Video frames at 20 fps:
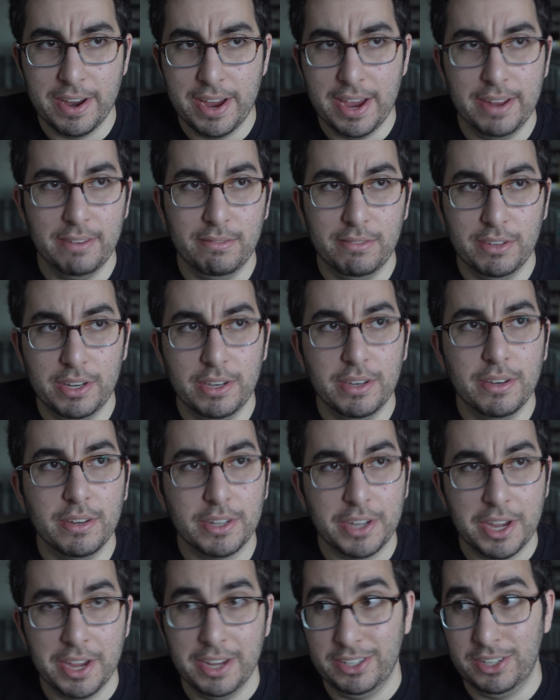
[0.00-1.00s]
and an
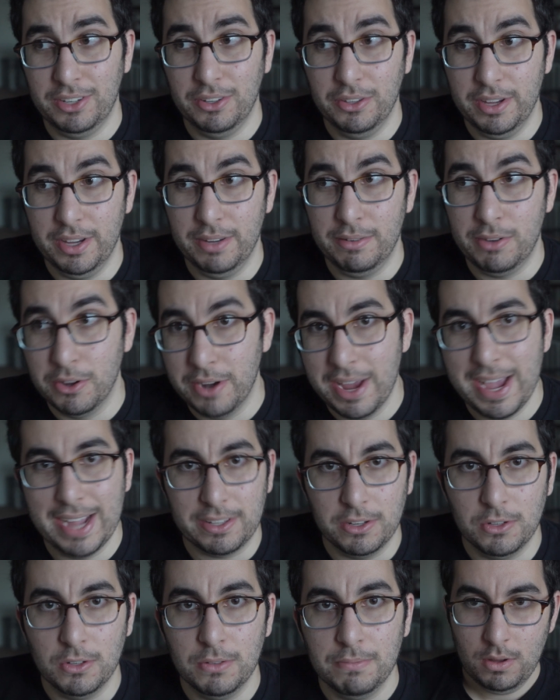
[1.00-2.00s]
occasionally good
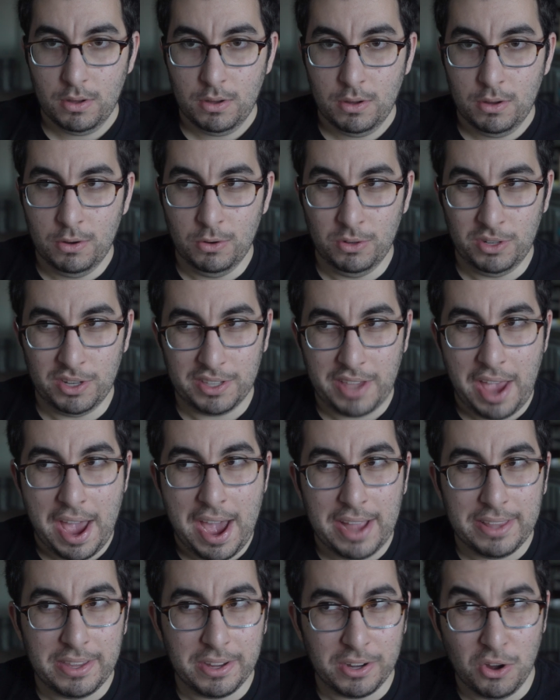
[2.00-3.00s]
actor who just
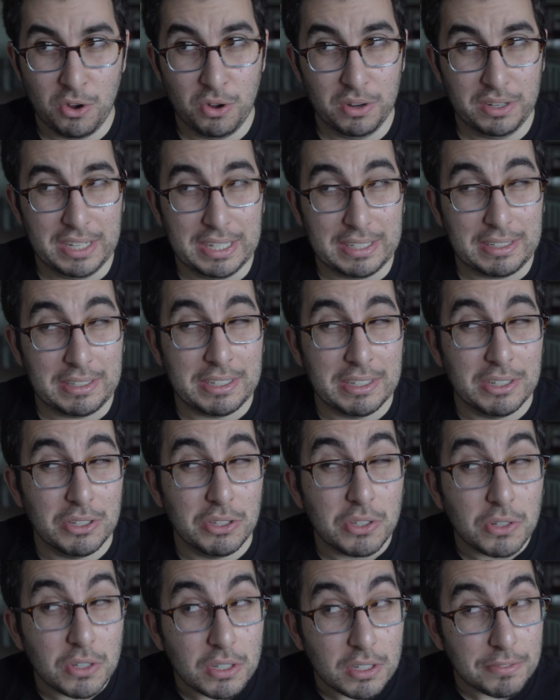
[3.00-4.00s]
had to go and get
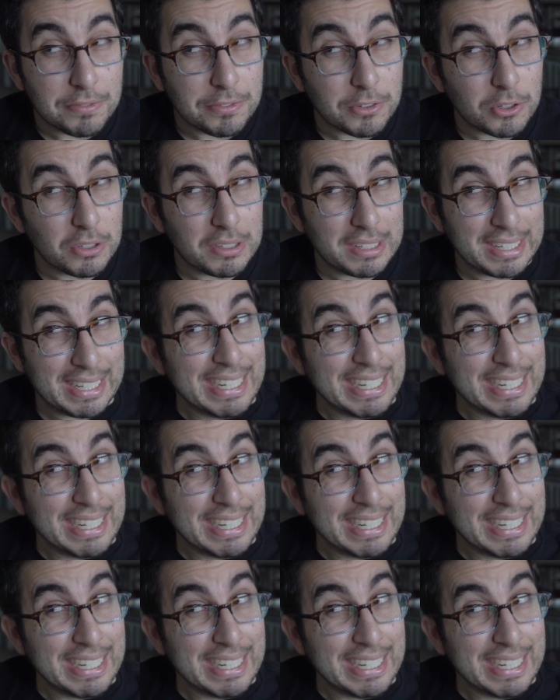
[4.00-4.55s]
killed during the first